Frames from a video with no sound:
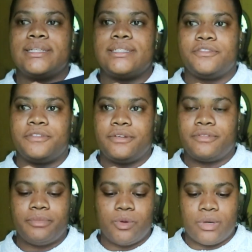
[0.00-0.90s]
of
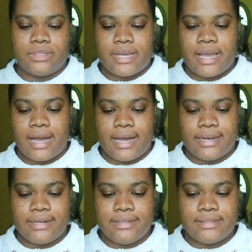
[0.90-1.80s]
different from the ones I
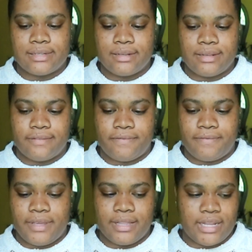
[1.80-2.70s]
had. These
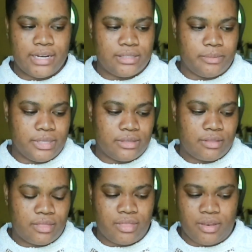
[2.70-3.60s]
feel a little bit
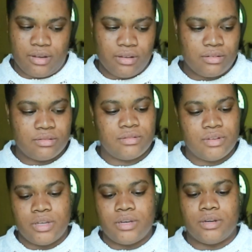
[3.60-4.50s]
thinner,
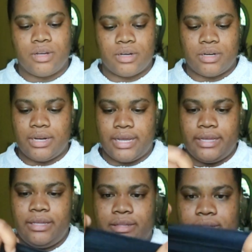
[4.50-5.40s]
not gonna
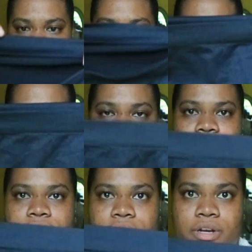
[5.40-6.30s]
lie, they feel
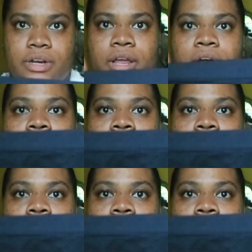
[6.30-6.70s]
thinner,